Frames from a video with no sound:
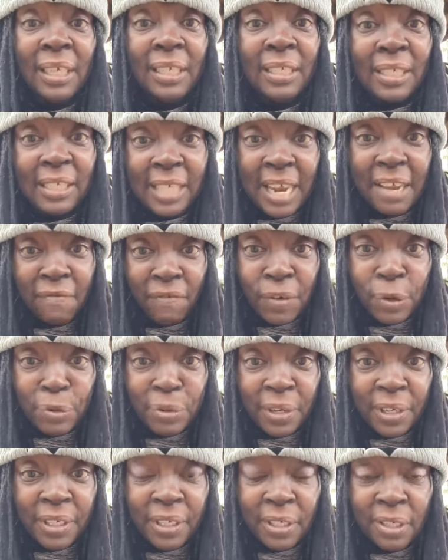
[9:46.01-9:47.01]
Stay
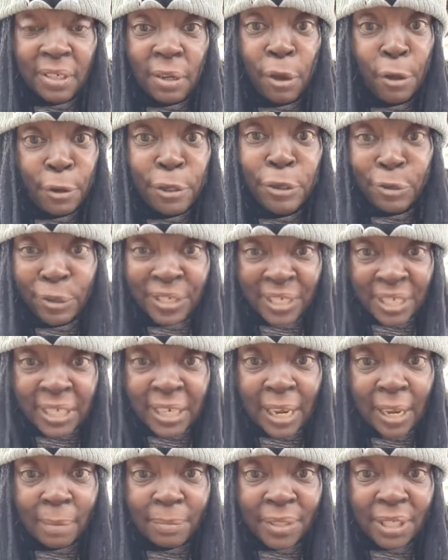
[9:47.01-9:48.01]
focused on your
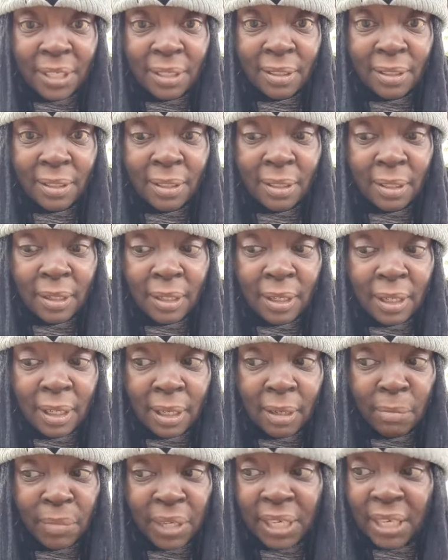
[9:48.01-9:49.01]
steps
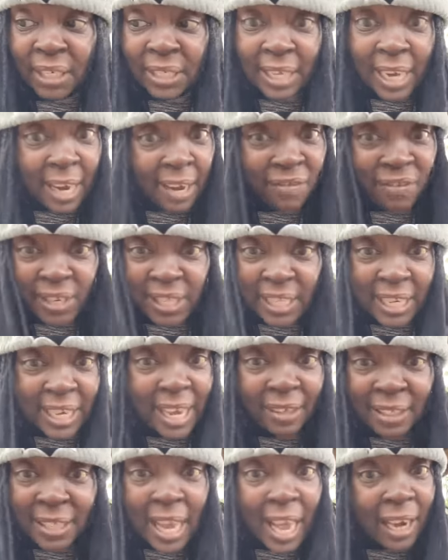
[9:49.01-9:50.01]
because everything
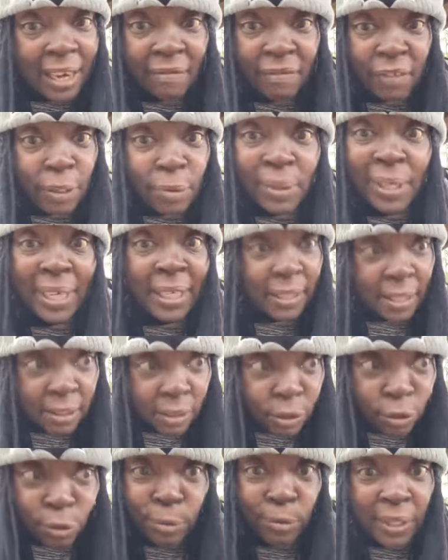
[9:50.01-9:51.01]
outside of you
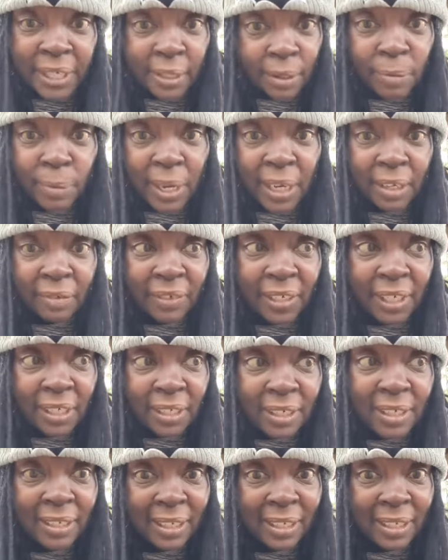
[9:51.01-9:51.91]
is truly irrelevant.